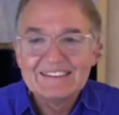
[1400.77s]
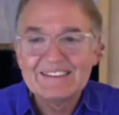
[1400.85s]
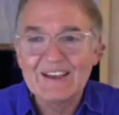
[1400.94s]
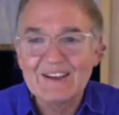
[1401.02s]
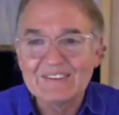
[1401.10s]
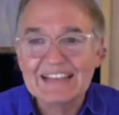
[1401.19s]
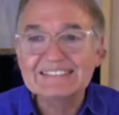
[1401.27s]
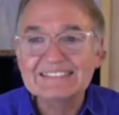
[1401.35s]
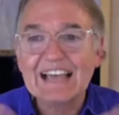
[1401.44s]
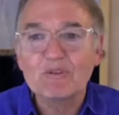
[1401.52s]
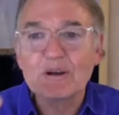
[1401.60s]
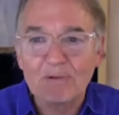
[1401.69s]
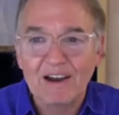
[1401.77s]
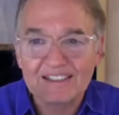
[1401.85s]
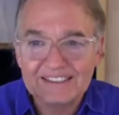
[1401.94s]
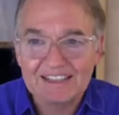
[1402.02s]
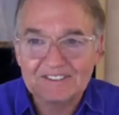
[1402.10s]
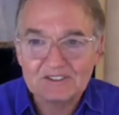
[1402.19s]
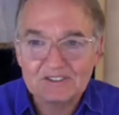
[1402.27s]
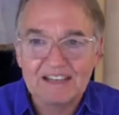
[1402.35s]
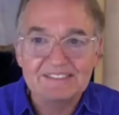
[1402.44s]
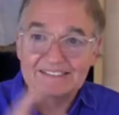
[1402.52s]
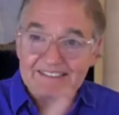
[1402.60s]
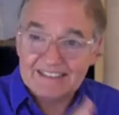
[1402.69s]
So that's how we process
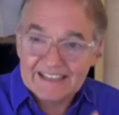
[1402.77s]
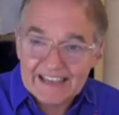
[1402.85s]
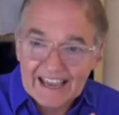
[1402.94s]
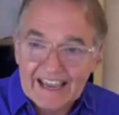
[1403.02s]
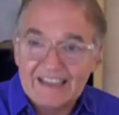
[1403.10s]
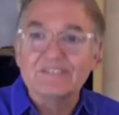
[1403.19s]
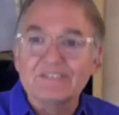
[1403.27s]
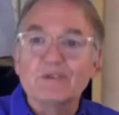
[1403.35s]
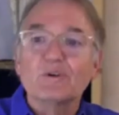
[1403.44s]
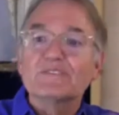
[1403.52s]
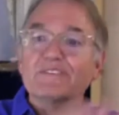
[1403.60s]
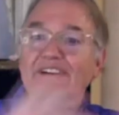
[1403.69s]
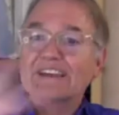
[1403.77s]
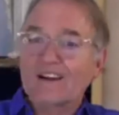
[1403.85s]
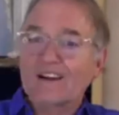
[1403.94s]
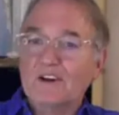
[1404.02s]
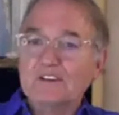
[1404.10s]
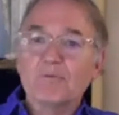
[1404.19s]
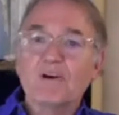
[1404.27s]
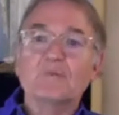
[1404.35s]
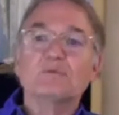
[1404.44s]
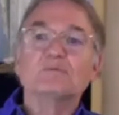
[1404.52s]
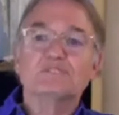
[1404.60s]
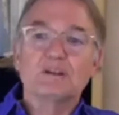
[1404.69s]
stress. That's the cave. You want to forget all your
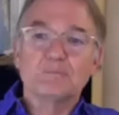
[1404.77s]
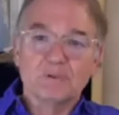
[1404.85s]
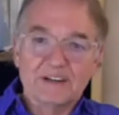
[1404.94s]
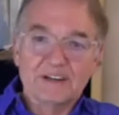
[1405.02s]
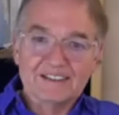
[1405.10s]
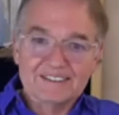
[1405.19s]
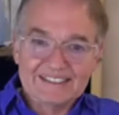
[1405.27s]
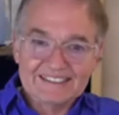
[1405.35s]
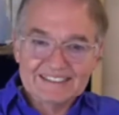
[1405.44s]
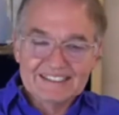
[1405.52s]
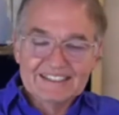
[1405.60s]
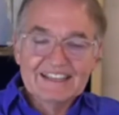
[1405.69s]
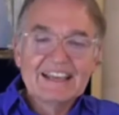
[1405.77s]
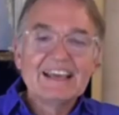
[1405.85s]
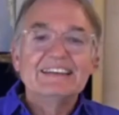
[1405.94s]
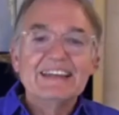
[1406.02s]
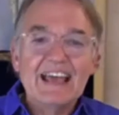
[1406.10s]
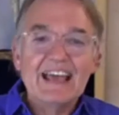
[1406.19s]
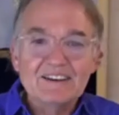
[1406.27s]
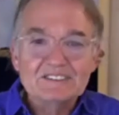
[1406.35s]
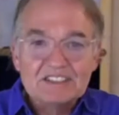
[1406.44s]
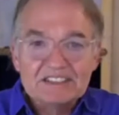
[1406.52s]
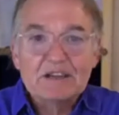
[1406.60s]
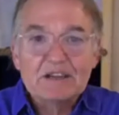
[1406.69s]
problems temporarily. Now
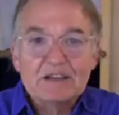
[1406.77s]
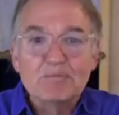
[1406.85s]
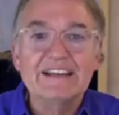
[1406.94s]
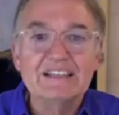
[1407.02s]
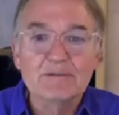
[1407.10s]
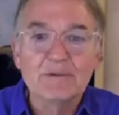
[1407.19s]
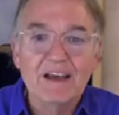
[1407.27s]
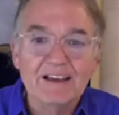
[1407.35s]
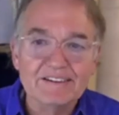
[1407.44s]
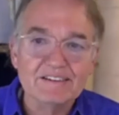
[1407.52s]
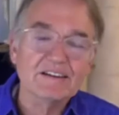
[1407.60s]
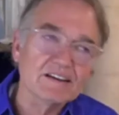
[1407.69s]
she's complained about you.